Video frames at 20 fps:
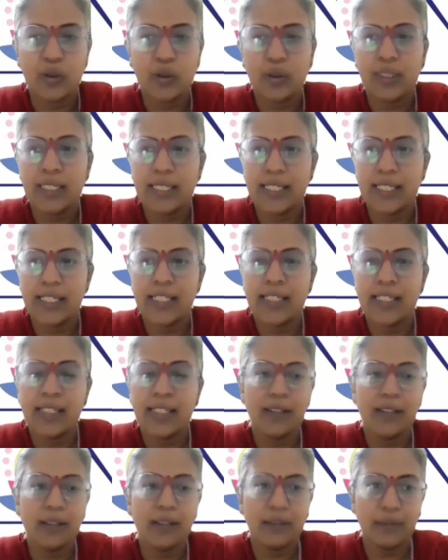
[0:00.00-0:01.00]
So this
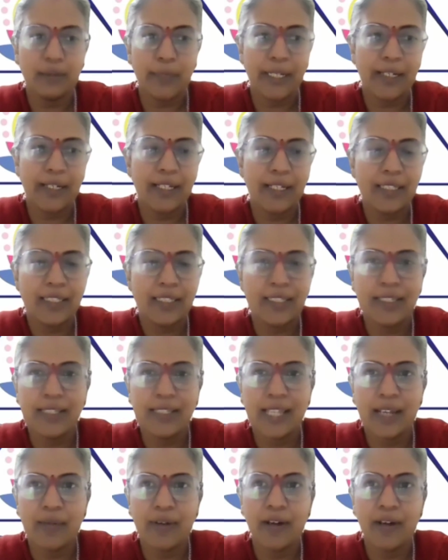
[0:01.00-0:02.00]
is the
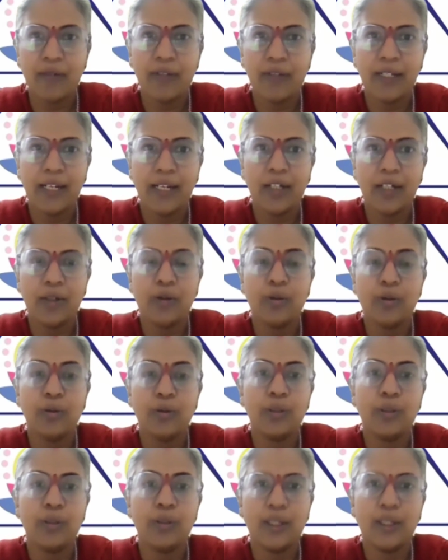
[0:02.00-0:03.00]
biggest seva we
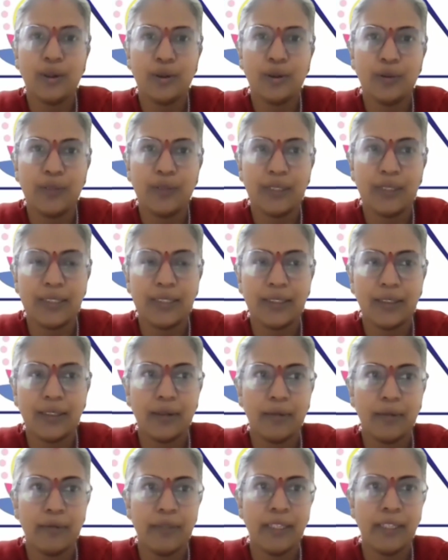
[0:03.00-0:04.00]
can do to the
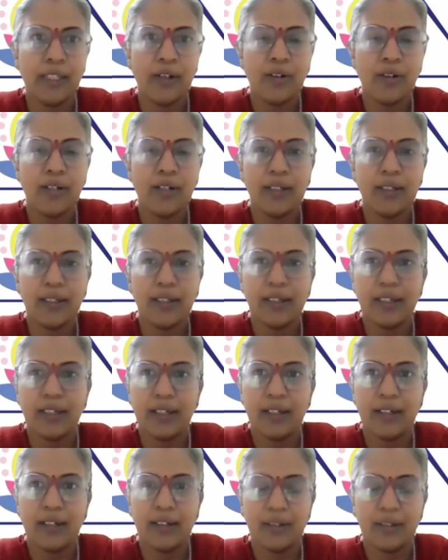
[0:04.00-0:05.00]
universe without